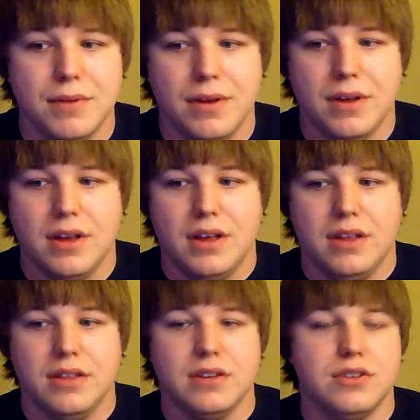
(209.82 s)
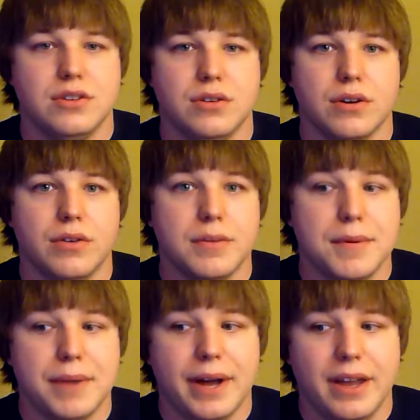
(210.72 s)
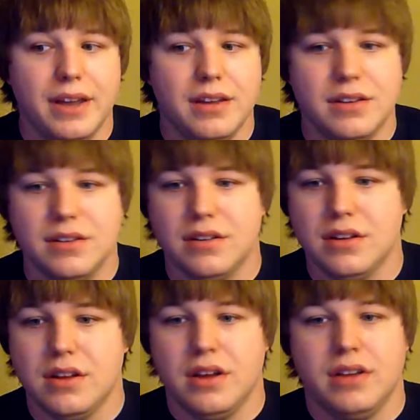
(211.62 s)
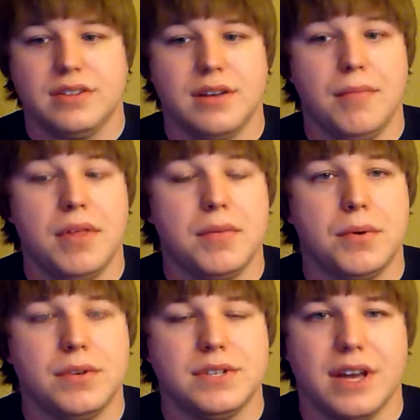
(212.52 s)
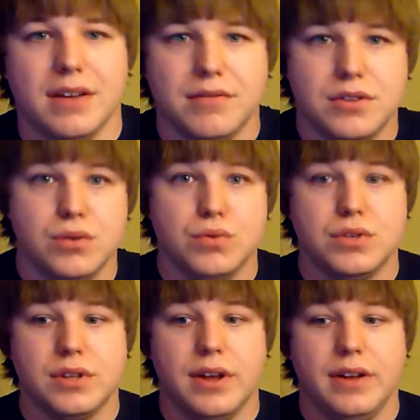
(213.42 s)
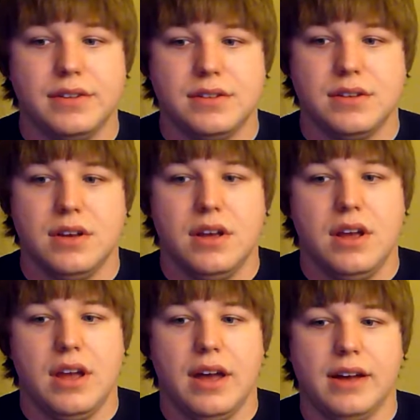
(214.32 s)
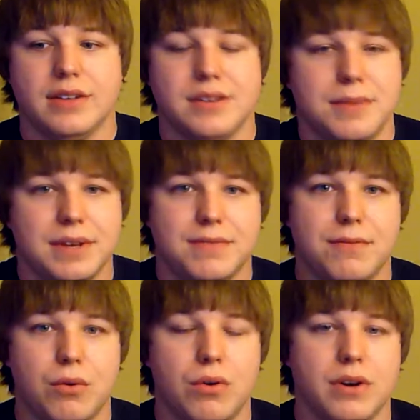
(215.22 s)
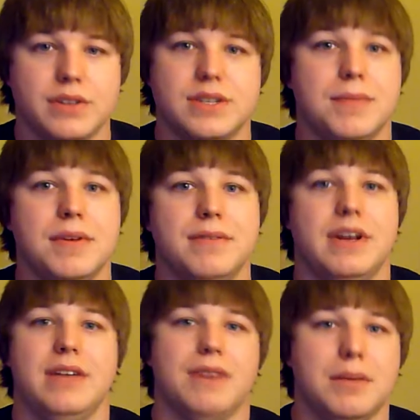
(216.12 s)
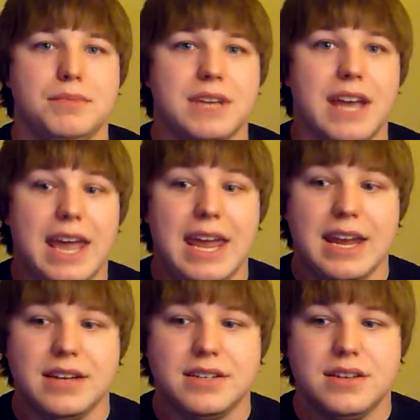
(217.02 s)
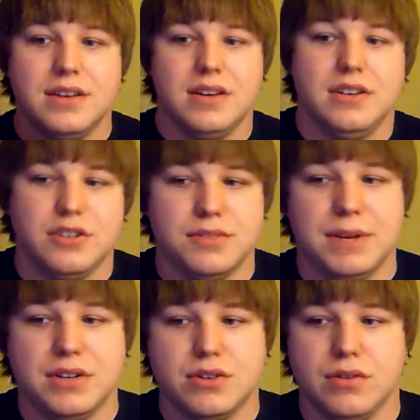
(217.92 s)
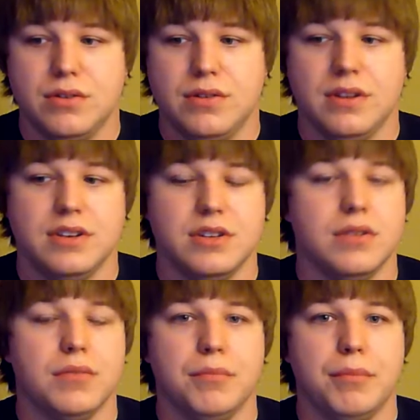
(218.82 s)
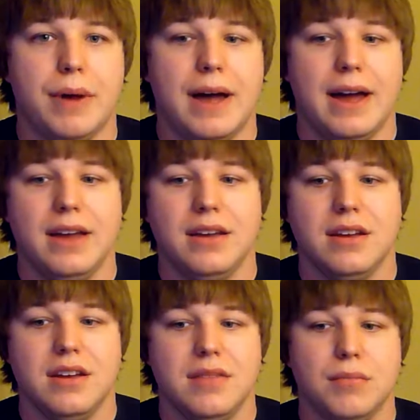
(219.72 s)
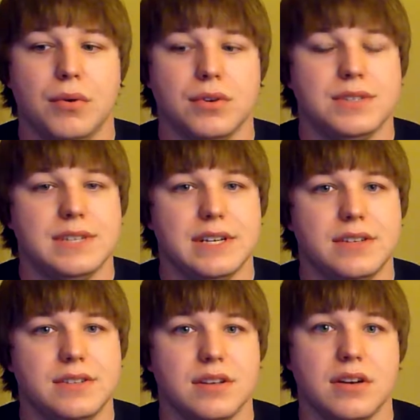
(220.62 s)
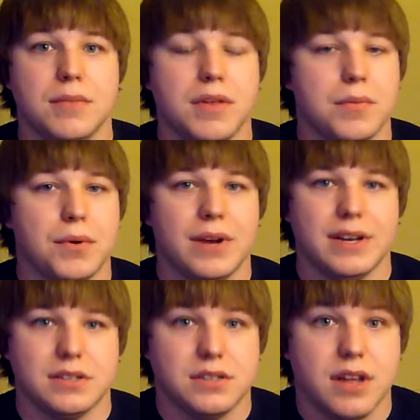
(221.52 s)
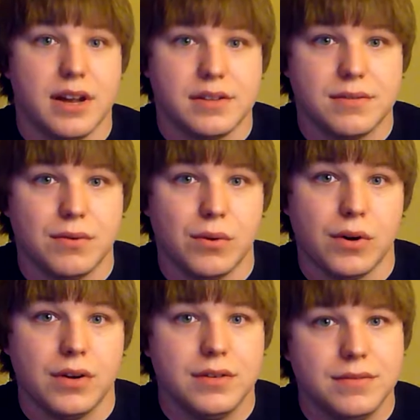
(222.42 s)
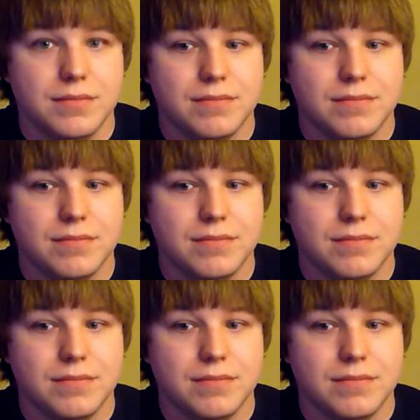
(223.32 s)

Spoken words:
RAM that you're going to be buying. Some motherboards have 2 slots, some have 4, and some even have up to 8. Just make sure that you don't buy more sticks than your motherboard has slots for.